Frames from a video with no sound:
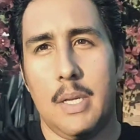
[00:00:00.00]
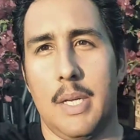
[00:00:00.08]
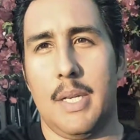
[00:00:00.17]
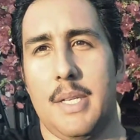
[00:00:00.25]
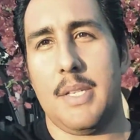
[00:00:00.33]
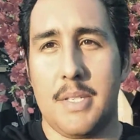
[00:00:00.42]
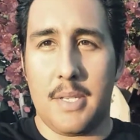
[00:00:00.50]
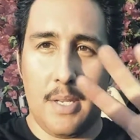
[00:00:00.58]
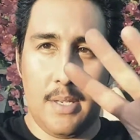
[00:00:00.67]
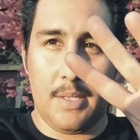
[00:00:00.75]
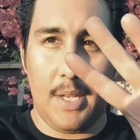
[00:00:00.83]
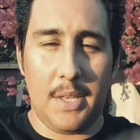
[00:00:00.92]
it is
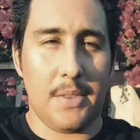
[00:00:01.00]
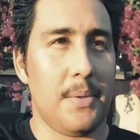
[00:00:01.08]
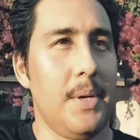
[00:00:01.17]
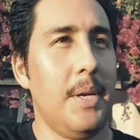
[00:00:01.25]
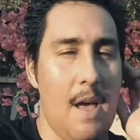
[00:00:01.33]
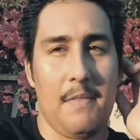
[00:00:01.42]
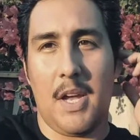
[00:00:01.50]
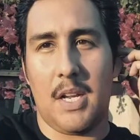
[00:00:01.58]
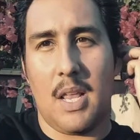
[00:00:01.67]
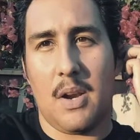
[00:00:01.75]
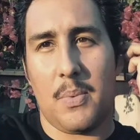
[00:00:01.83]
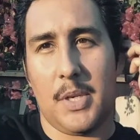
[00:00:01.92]
day 3. I've got a
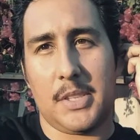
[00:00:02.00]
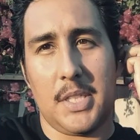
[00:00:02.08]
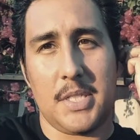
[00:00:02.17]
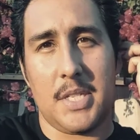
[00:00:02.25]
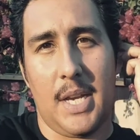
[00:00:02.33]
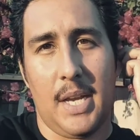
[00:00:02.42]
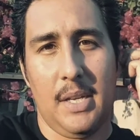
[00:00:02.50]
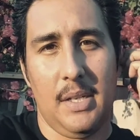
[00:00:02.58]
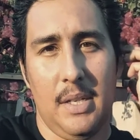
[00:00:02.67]
lot of work done today.